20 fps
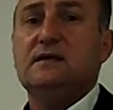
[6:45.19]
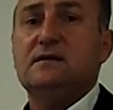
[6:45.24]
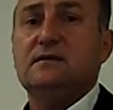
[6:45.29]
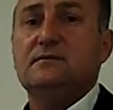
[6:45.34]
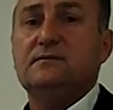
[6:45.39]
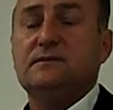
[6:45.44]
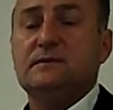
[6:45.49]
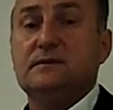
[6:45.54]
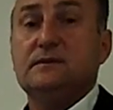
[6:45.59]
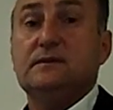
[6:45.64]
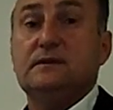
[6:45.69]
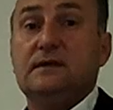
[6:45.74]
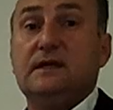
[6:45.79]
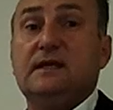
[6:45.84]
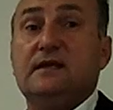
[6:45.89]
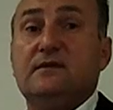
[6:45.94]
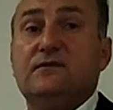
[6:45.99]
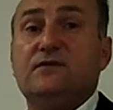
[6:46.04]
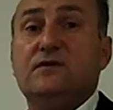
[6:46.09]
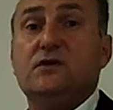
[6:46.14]

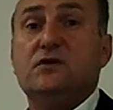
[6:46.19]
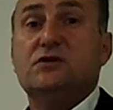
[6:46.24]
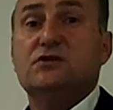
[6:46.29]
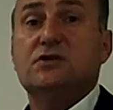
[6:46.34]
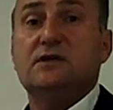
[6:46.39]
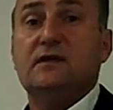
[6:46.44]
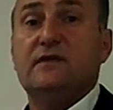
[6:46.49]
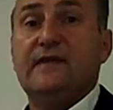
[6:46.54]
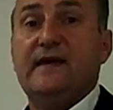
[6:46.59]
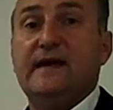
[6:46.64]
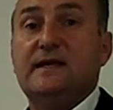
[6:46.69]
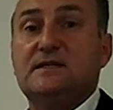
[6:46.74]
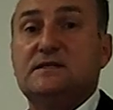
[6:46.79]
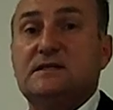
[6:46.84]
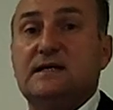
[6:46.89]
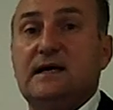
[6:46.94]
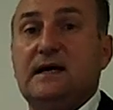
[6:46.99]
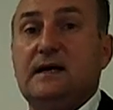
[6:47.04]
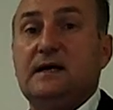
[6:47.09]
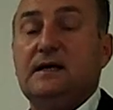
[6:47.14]
the future
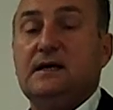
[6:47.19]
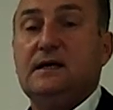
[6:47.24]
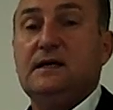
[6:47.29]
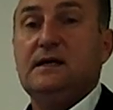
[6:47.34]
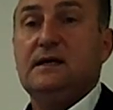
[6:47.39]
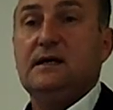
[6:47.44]
that